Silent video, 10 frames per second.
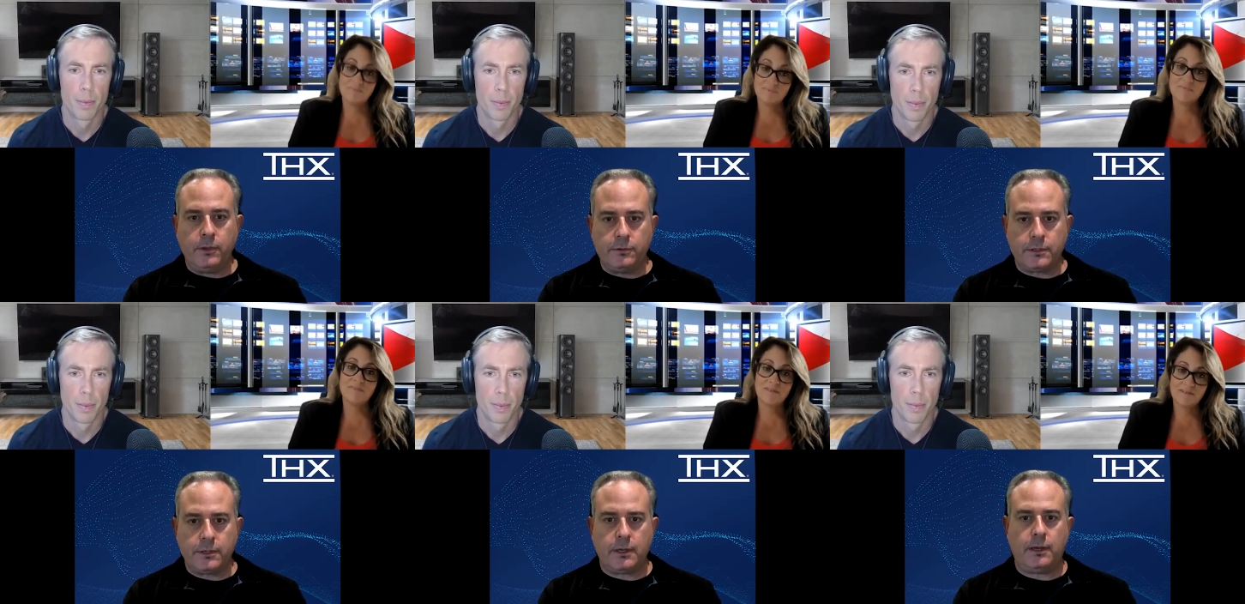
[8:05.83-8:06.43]

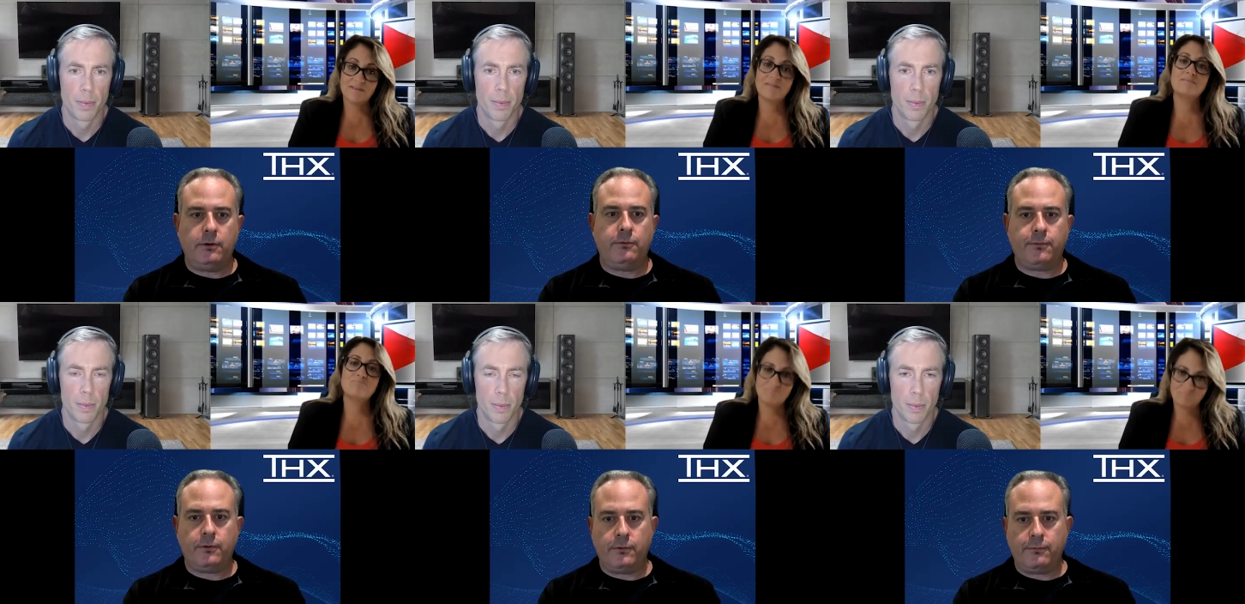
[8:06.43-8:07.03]
Speaker 1: music
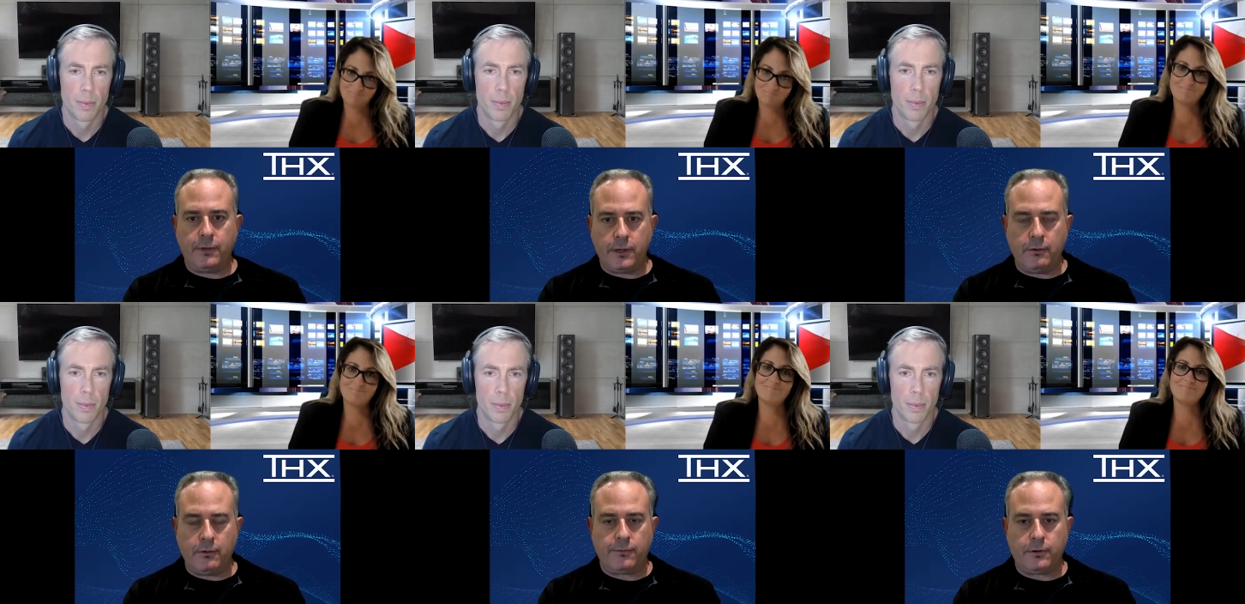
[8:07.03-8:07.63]
audio for
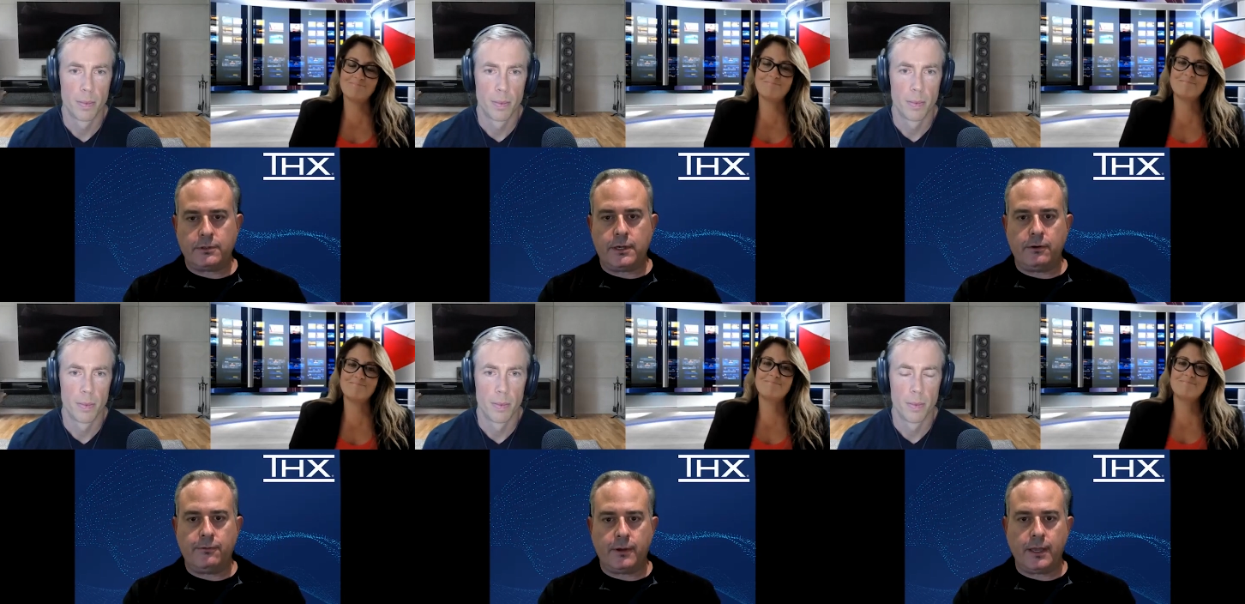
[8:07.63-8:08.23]
video and of
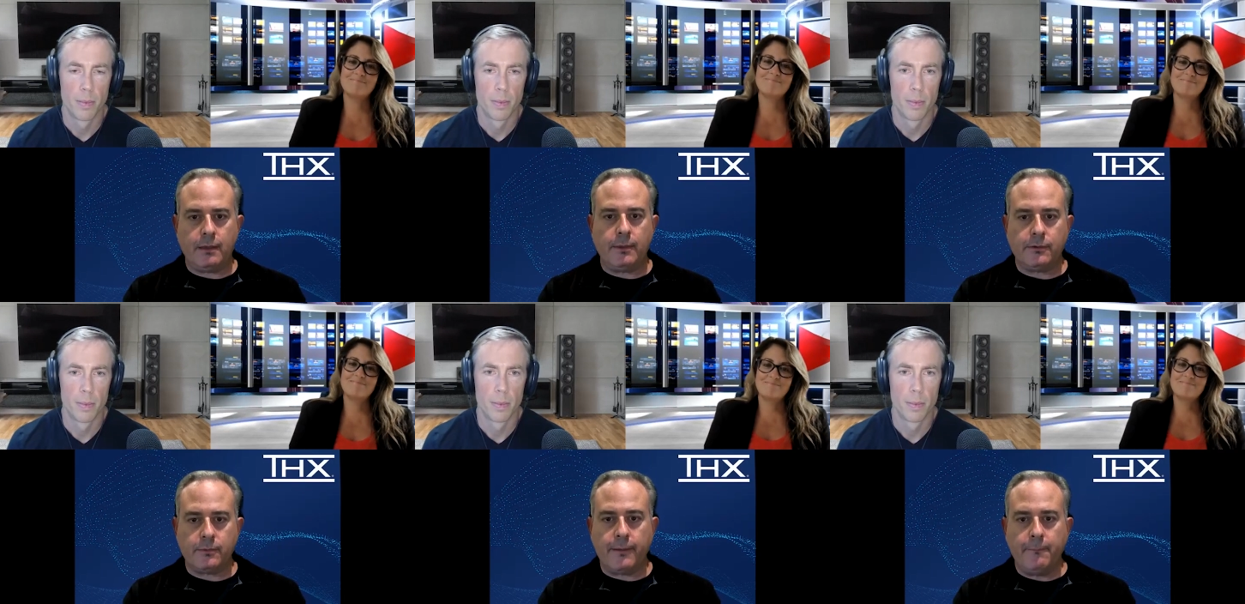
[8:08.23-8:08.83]
course audio for
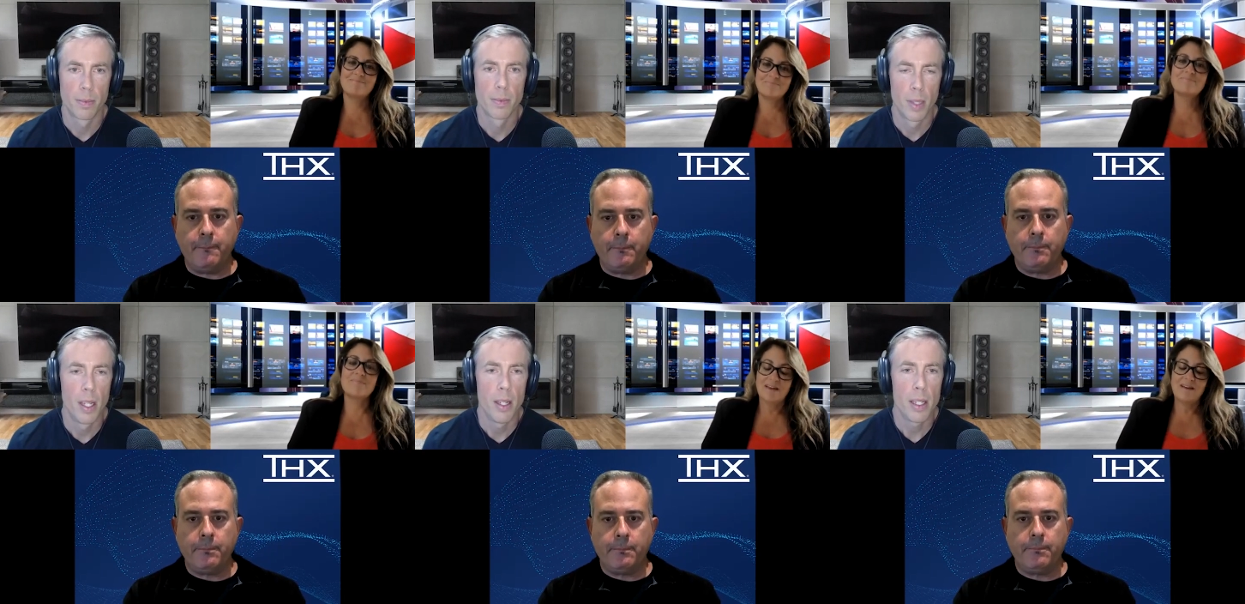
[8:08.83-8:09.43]
gaming as well
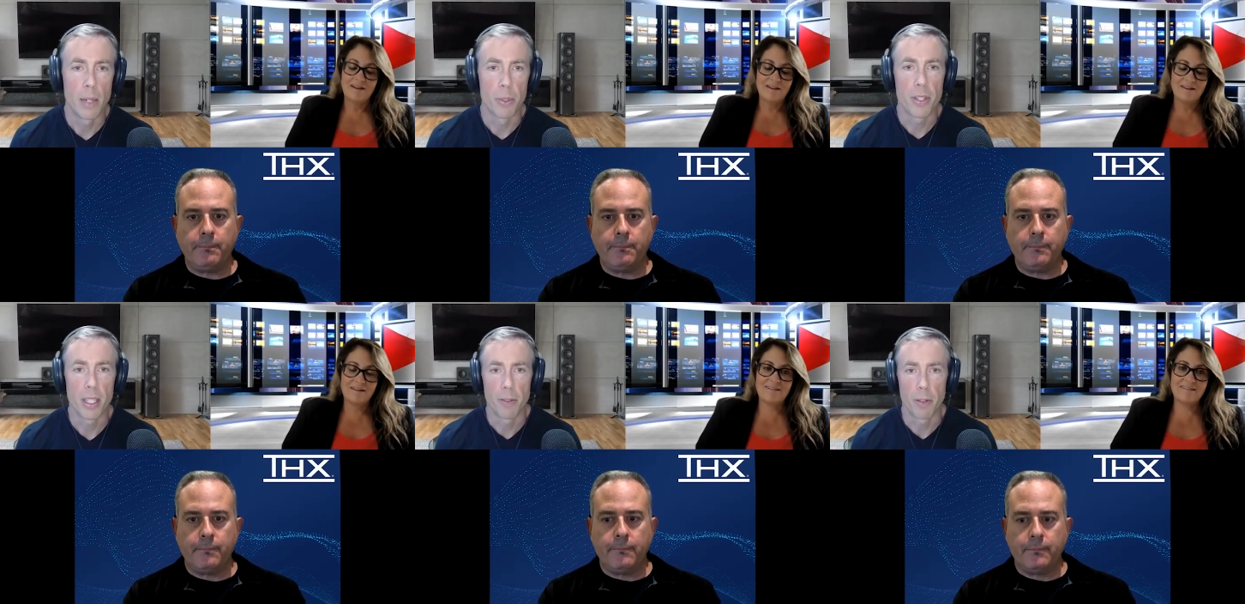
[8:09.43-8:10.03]
Speaker 2: you know
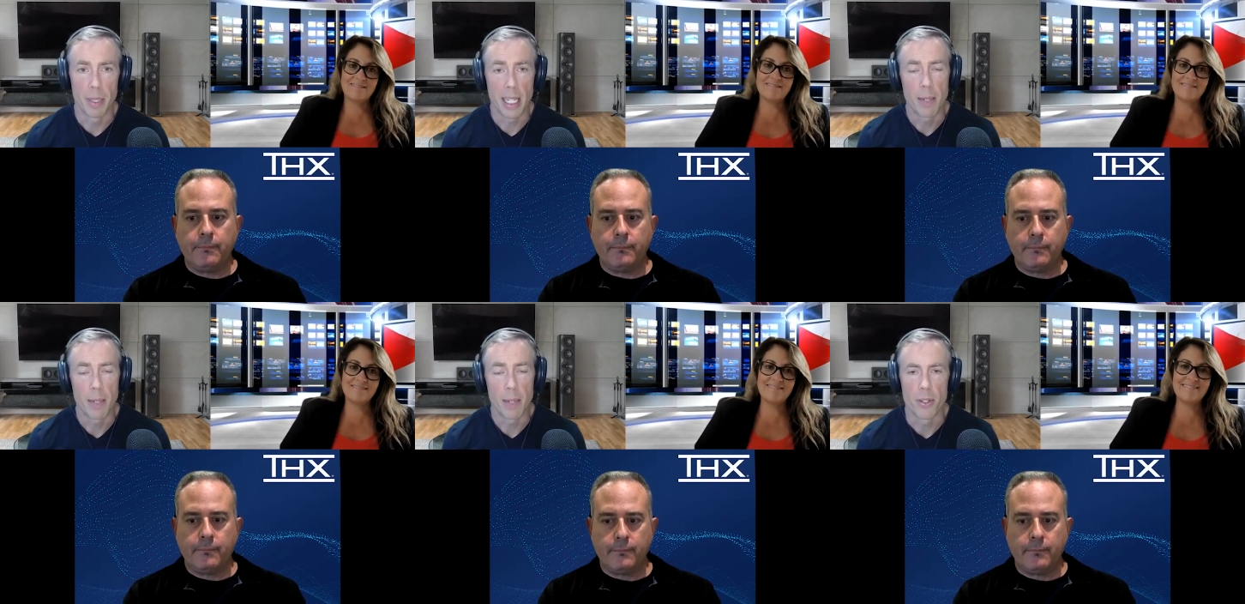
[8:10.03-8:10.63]
we're seeing that from the
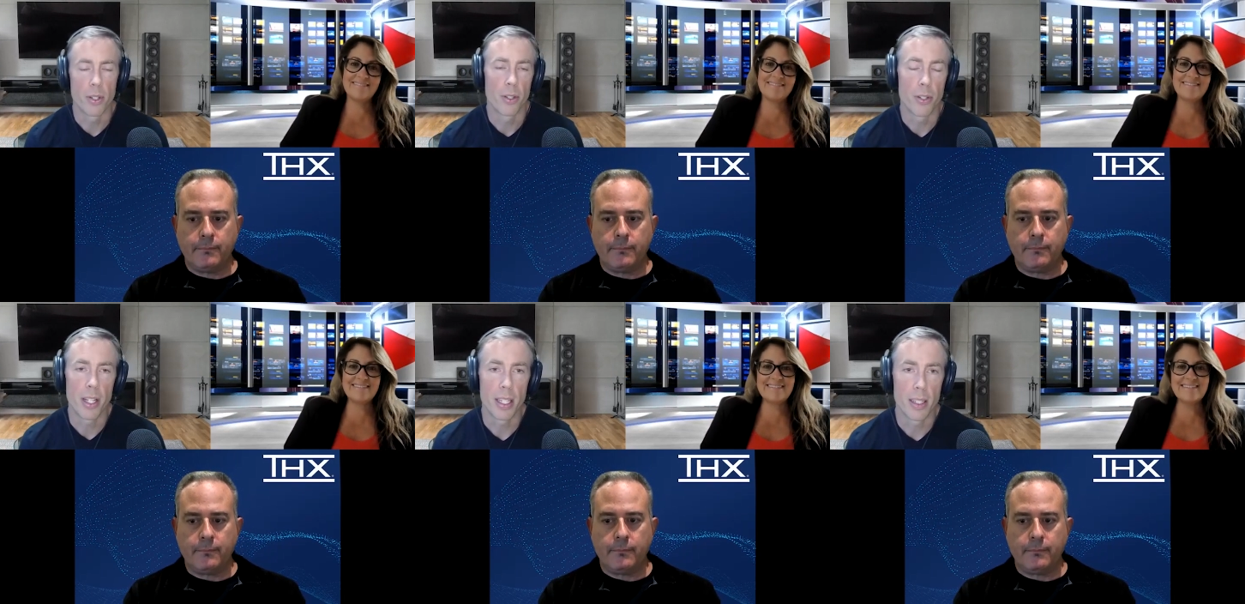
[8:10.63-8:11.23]
gamers they're, they're
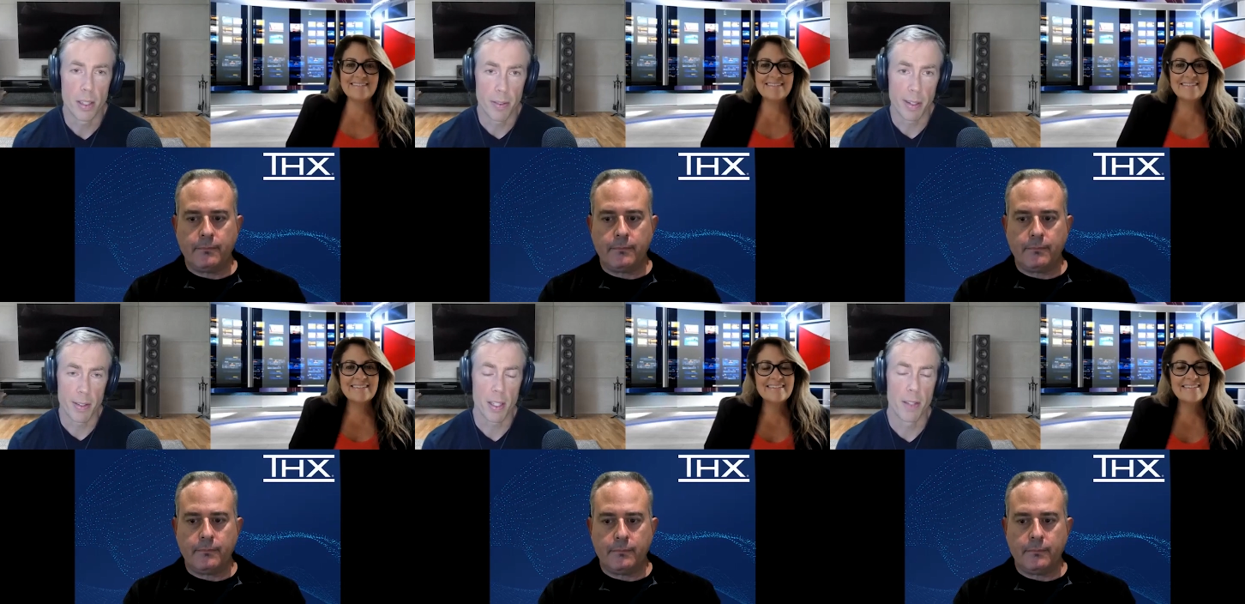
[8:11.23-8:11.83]
telling us they're
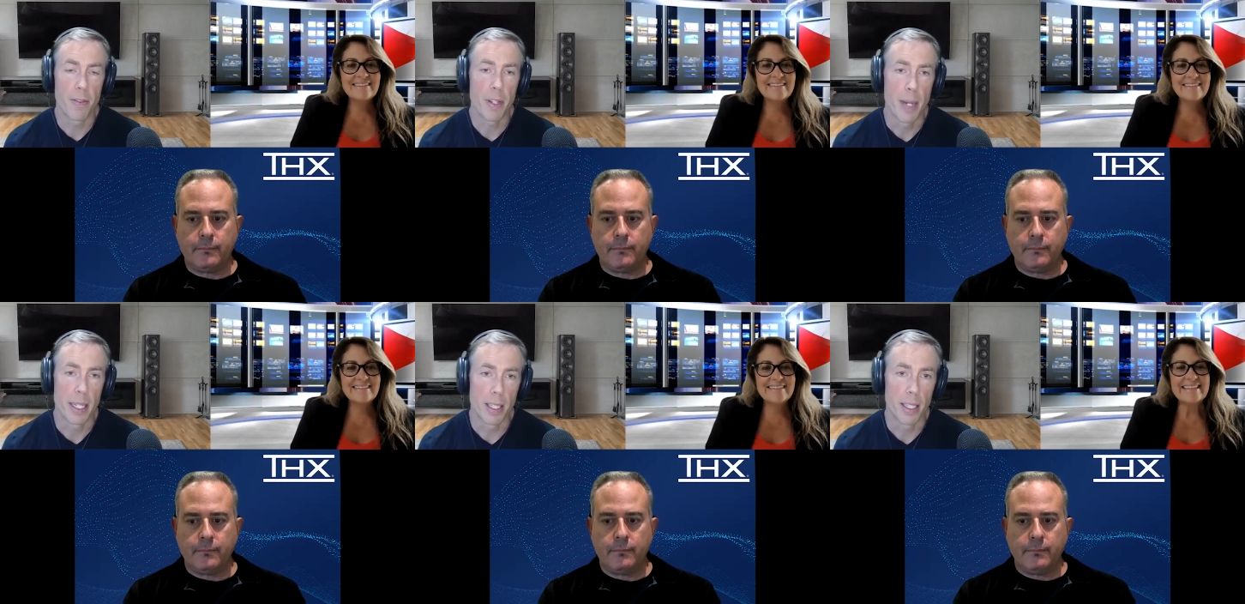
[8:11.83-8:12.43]
giving us
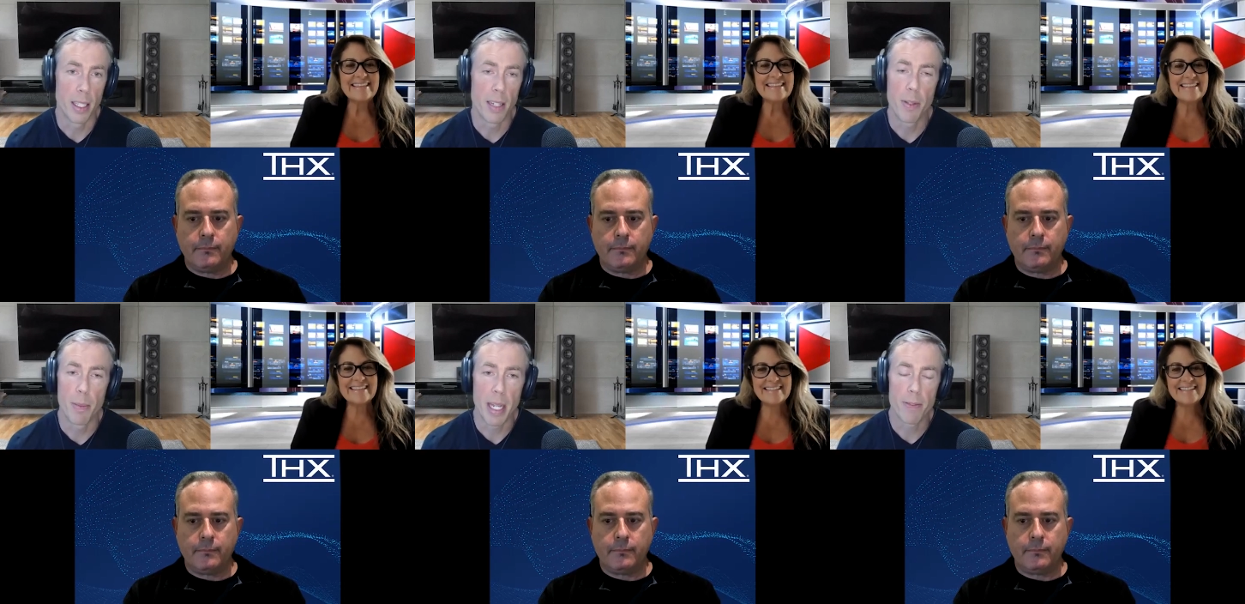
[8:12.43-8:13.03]
feedback that they
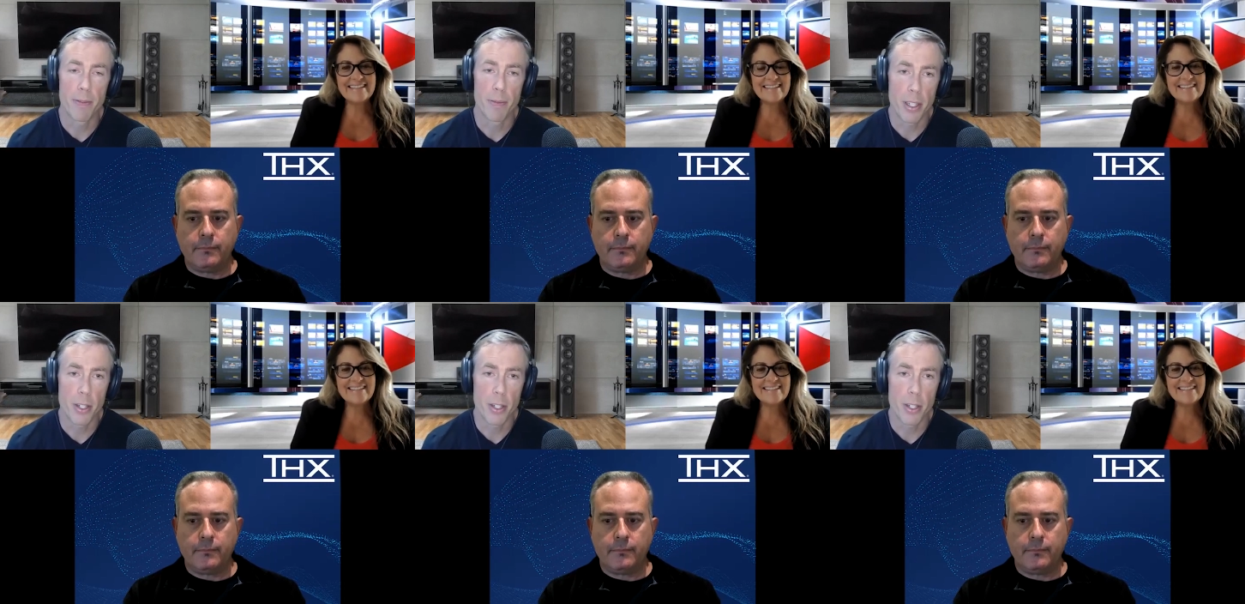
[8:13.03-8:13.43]
love the mic